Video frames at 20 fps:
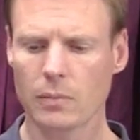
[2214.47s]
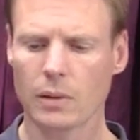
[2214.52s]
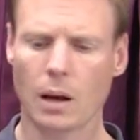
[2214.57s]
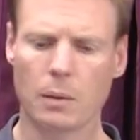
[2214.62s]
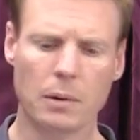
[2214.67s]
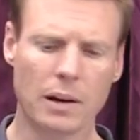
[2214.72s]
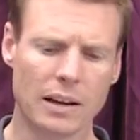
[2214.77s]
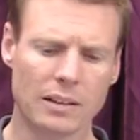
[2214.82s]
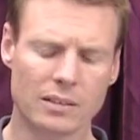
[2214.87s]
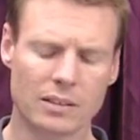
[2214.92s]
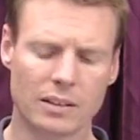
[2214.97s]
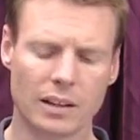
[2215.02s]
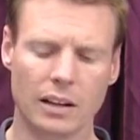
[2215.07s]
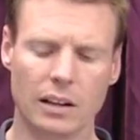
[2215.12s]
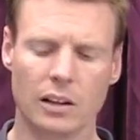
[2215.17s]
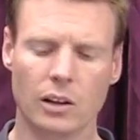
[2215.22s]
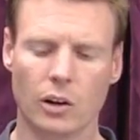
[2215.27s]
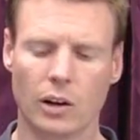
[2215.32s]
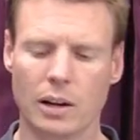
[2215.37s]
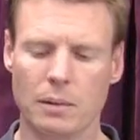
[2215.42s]
I'm going to ask the city
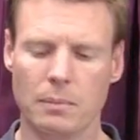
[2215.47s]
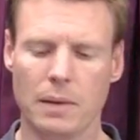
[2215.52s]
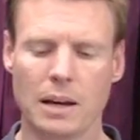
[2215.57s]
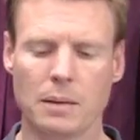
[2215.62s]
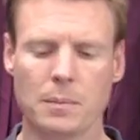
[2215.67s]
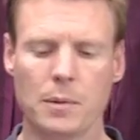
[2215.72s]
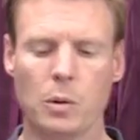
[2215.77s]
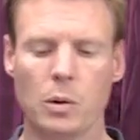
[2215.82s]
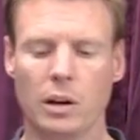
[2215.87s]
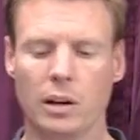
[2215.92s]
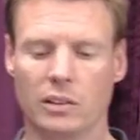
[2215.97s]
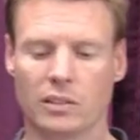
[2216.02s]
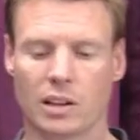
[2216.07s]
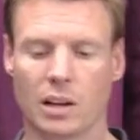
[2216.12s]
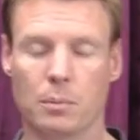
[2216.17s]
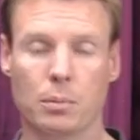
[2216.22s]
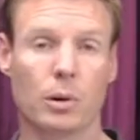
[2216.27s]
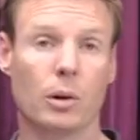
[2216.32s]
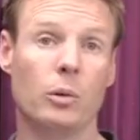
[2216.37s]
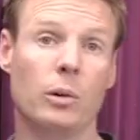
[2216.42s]
to go ahead and make me one. It's
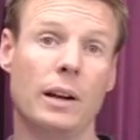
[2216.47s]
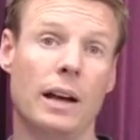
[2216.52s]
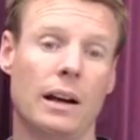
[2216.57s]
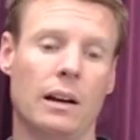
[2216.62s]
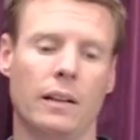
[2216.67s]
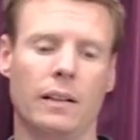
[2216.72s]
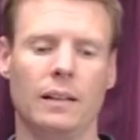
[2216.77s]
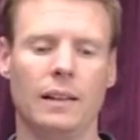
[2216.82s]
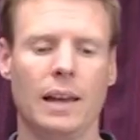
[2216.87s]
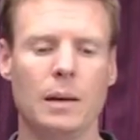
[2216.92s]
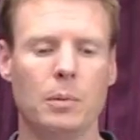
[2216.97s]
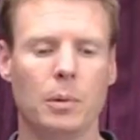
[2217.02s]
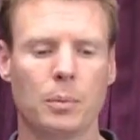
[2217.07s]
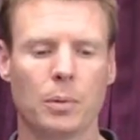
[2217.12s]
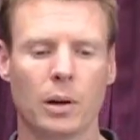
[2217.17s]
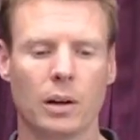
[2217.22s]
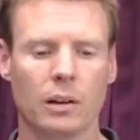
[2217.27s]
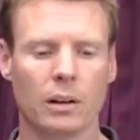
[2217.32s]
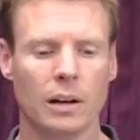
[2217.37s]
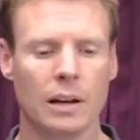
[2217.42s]
going to print one out on the label
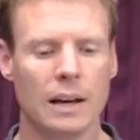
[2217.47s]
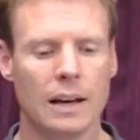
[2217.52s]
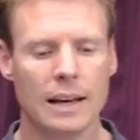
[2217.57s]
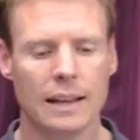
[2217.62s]
printer.